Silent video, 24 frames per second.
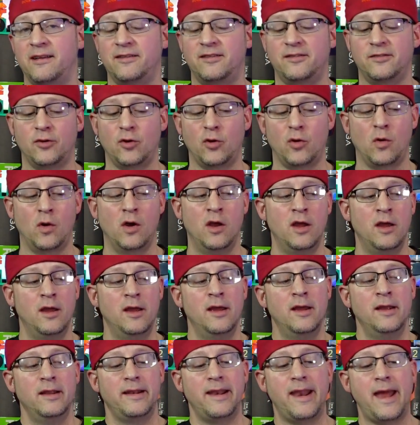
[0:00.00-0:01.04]
So
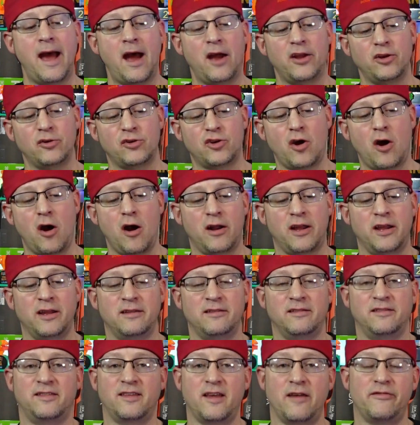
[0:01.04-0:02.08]
now you're
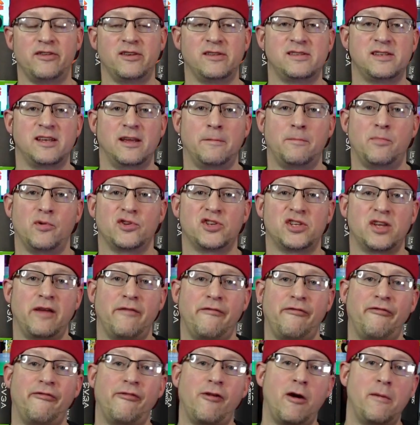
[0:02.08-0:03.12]
talking 7 to
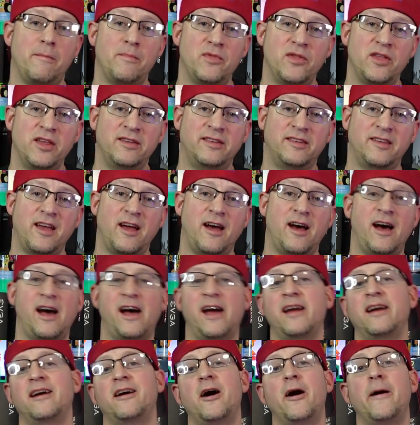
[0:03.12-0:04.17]
10% from this
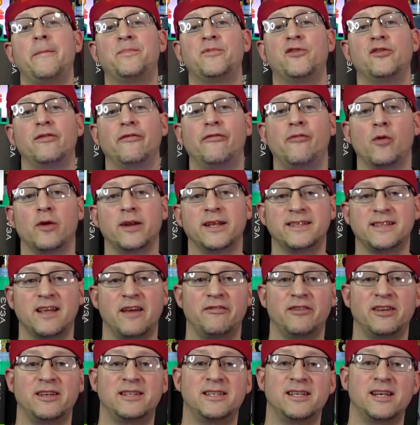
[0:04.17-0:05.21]
guy up to the
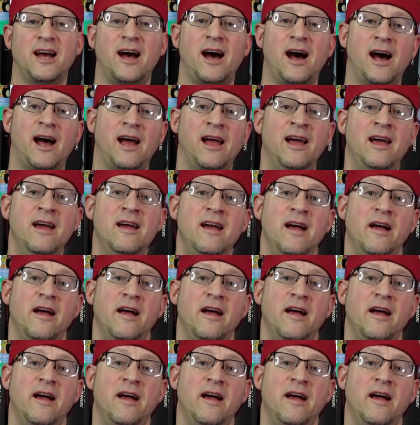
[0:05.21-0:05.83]
4070 Ti,